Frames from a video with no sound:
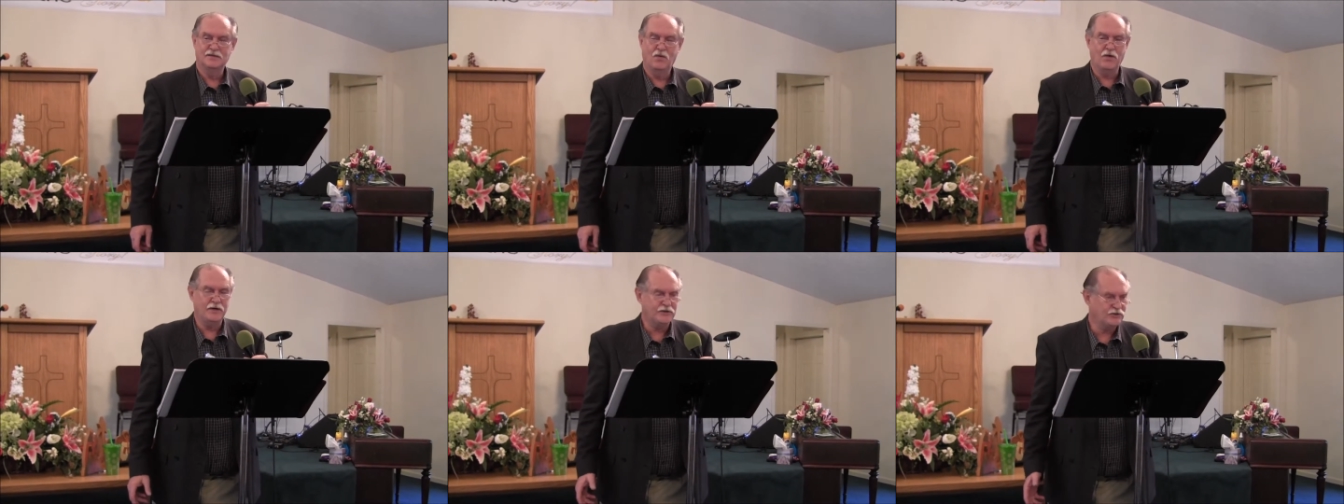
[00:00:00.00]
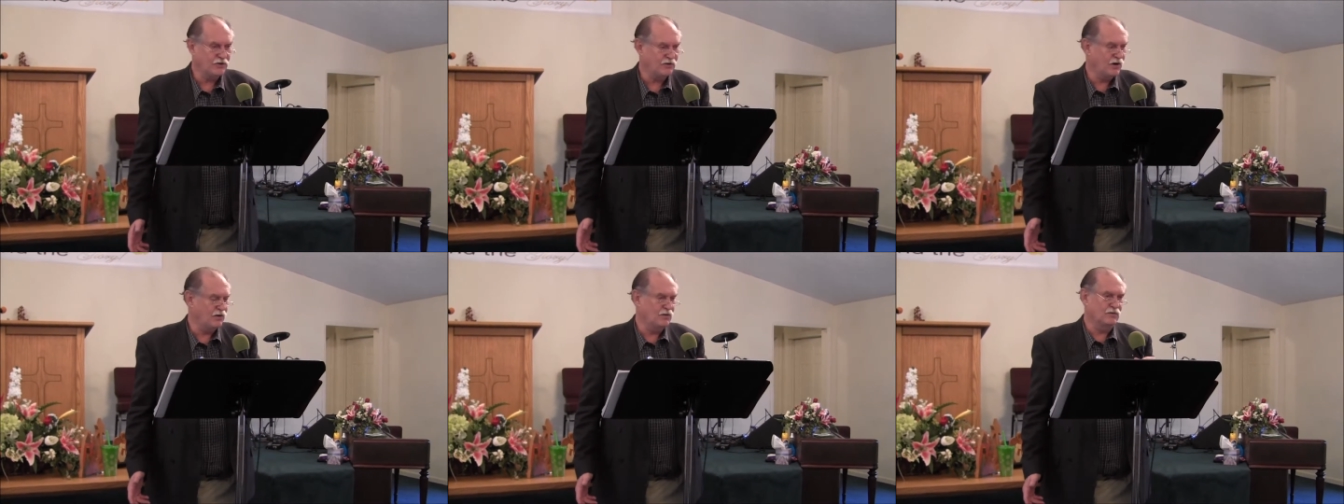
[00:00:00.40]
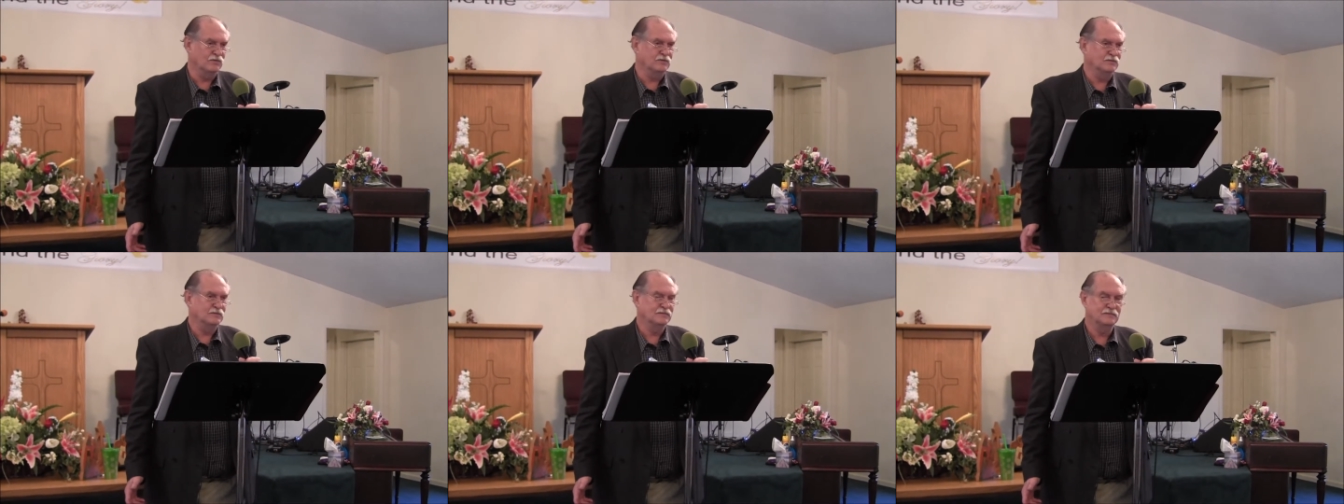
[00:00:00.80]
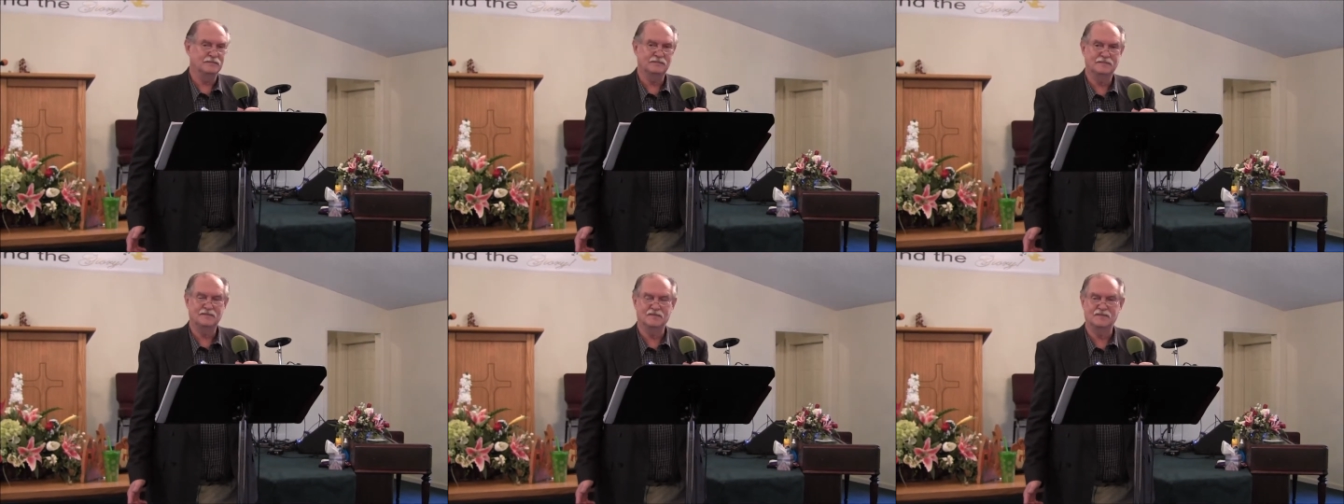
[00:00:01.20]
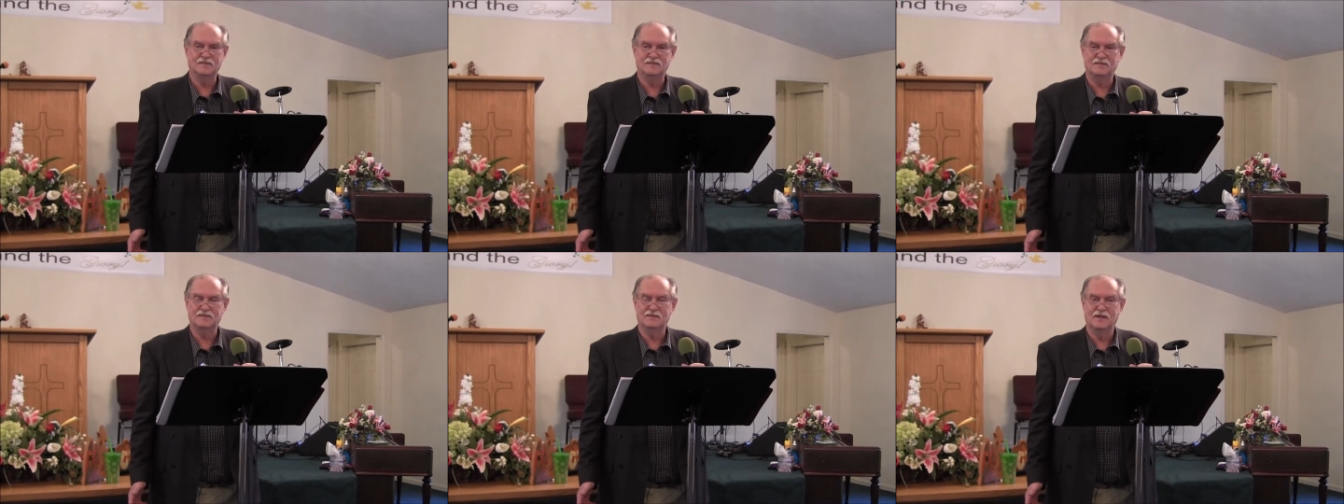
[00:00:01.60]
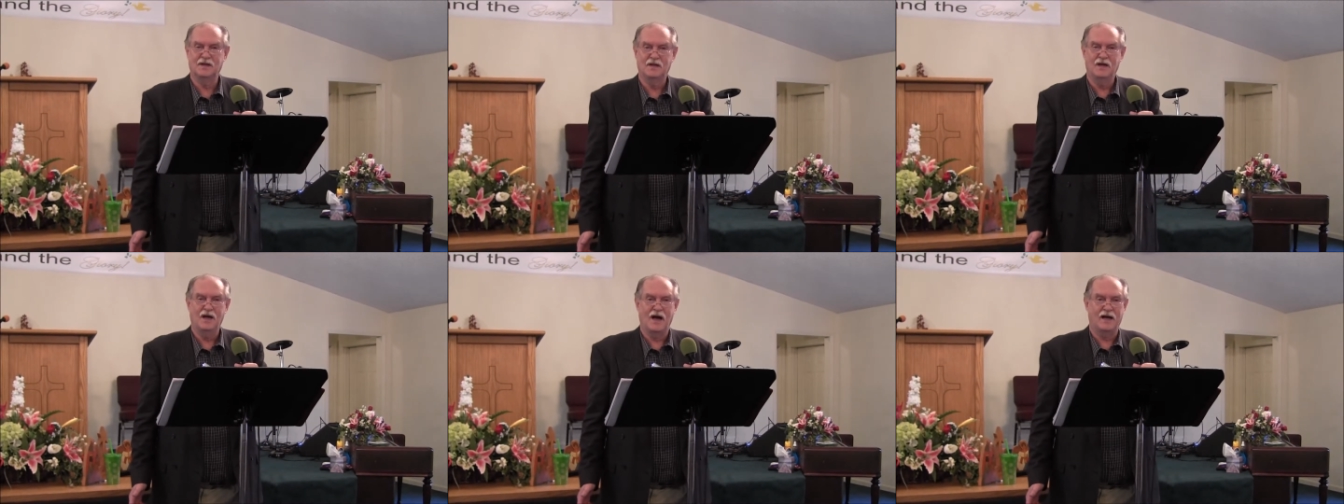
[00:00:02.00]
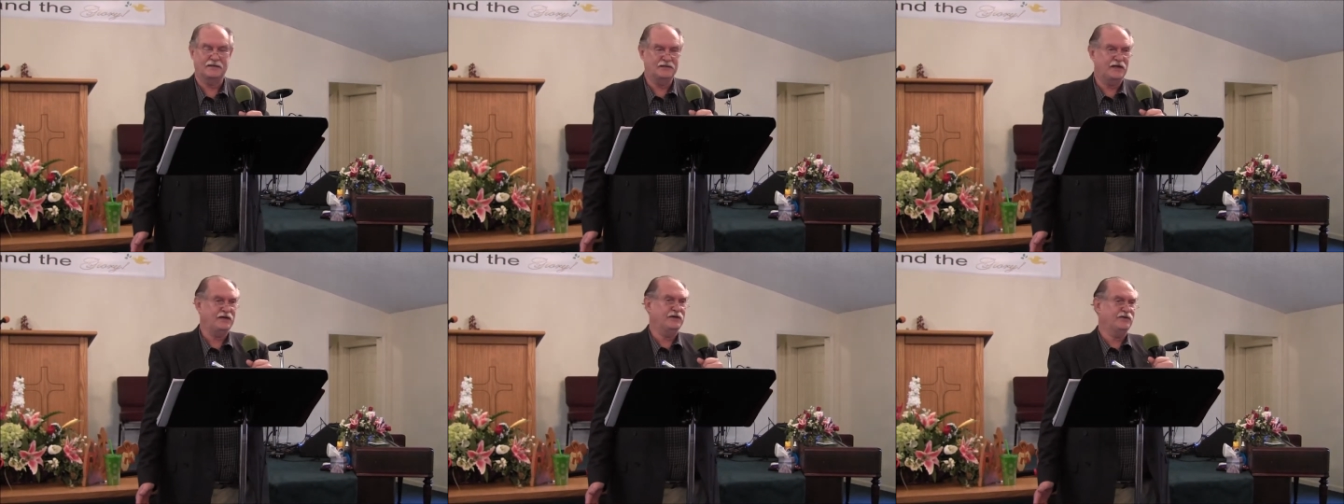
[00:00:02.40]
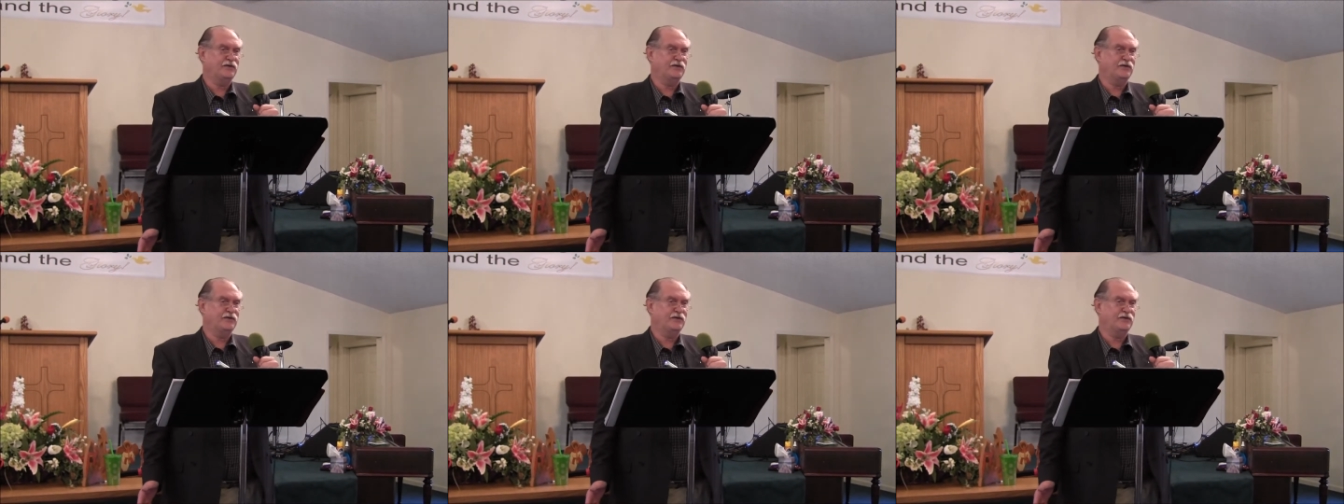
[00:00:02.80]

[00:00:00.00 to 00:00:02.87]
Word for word: What is your goal? I tell